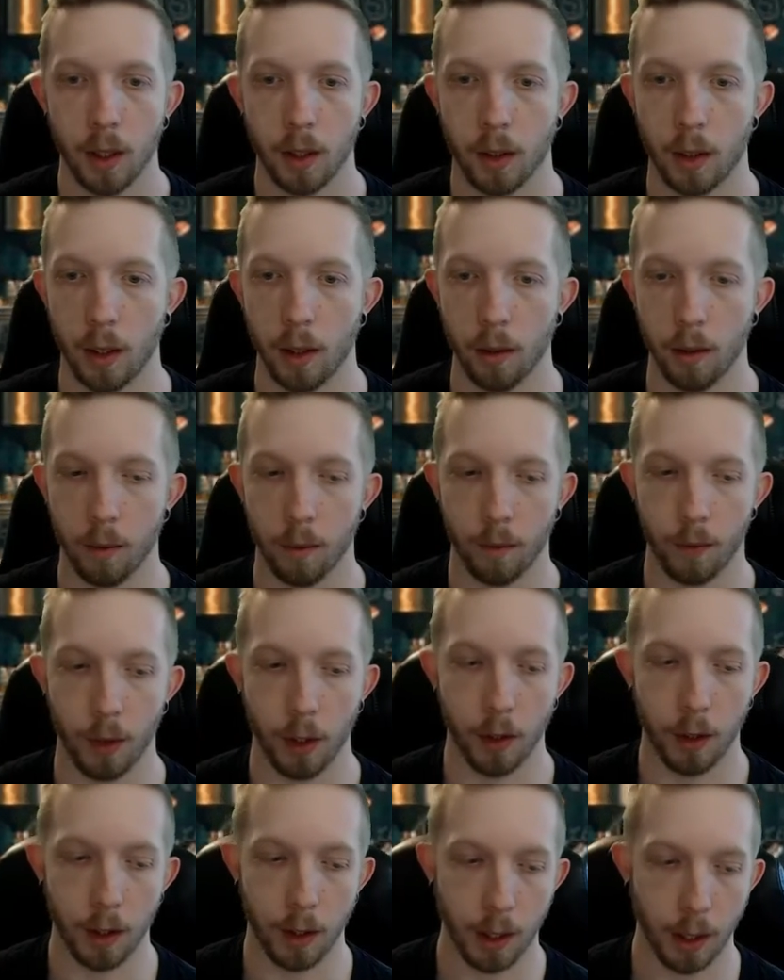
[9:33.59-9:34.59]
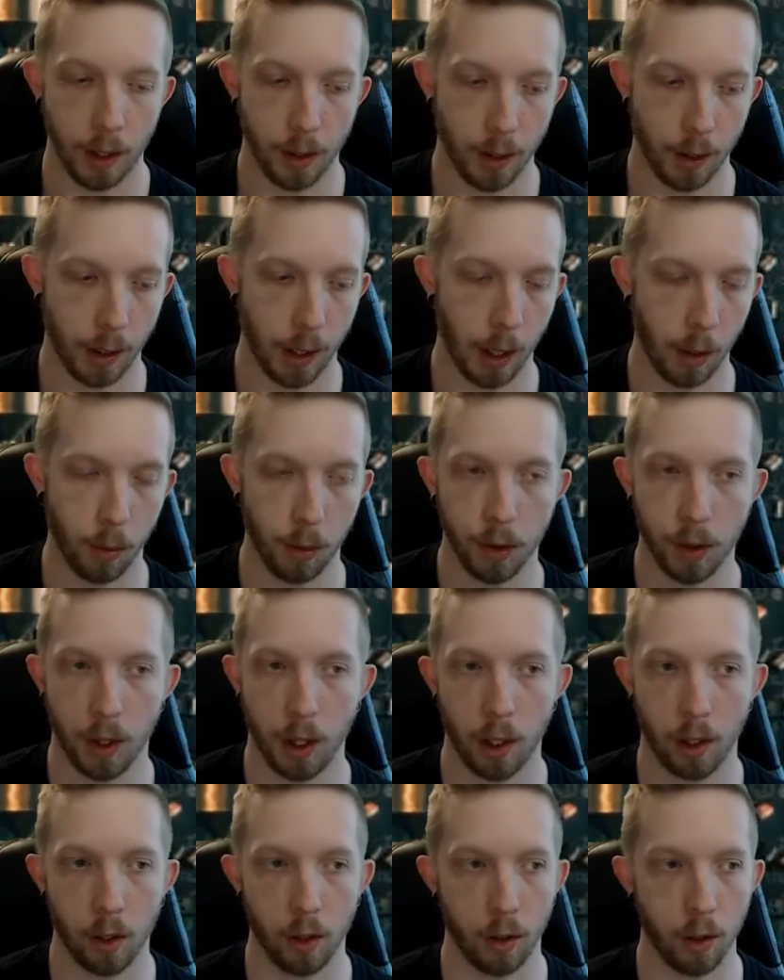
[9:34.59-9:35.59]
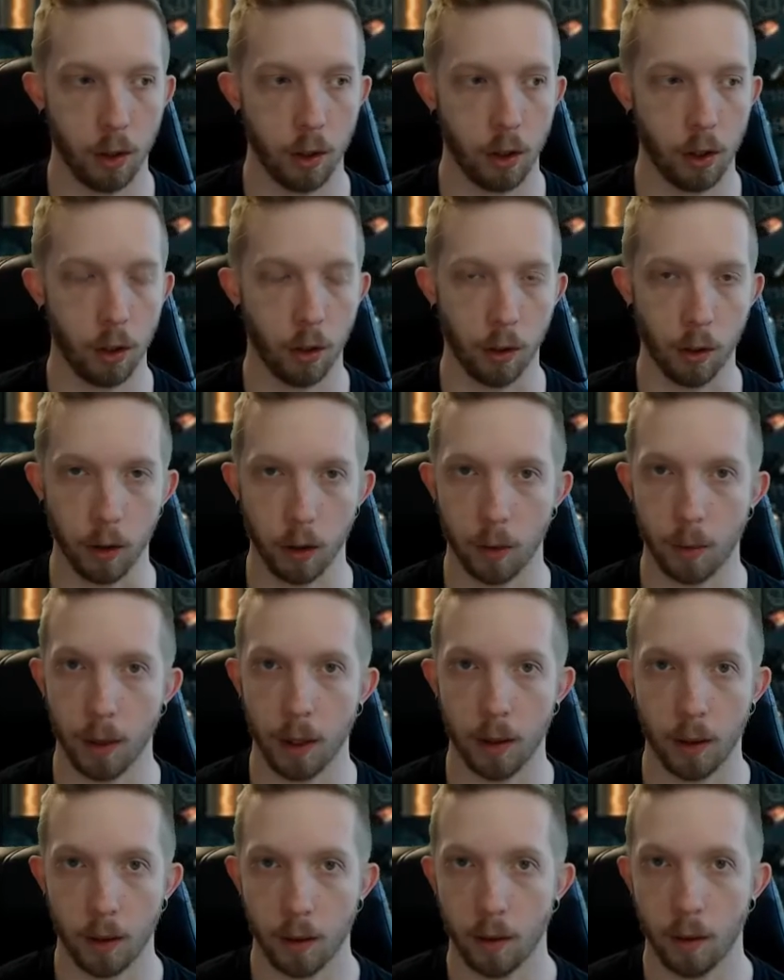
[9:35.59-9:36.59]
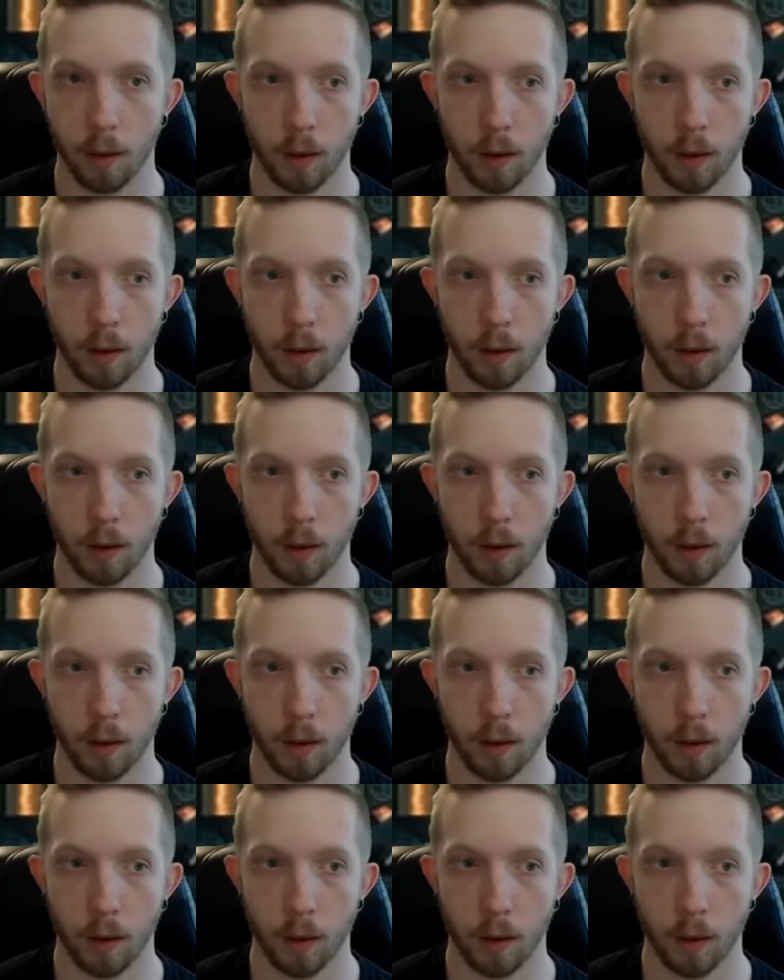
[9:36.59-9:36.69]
So you can taste the caramelization of the sugars because